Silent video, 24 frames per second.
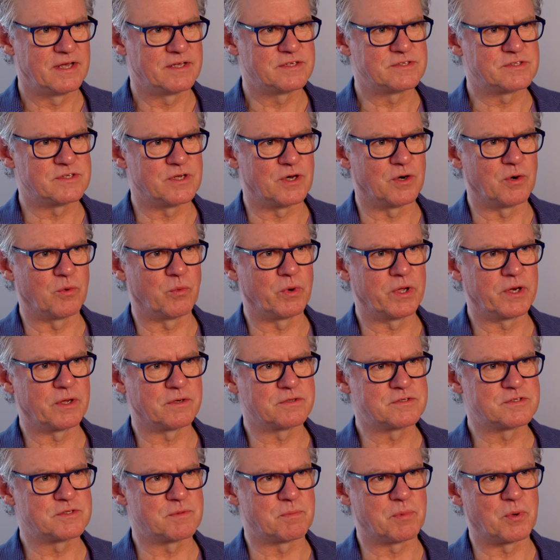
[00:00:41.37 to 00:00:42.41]
So we
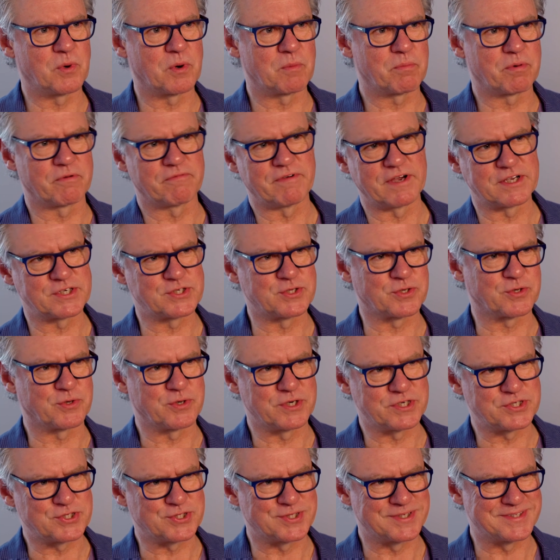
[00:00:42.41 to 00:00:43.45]
don't support professional
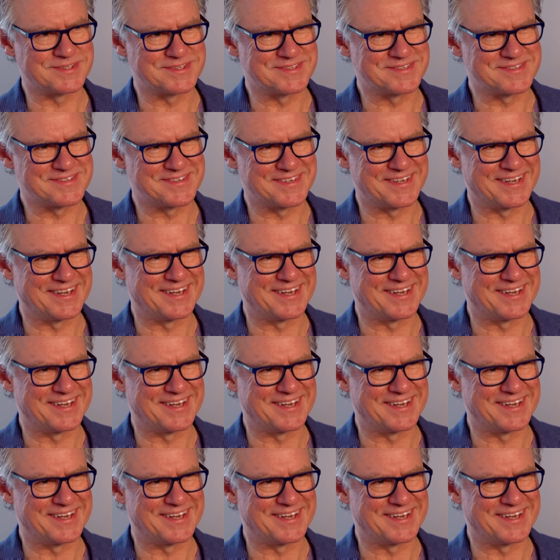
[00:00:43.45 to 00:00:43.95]
Christians,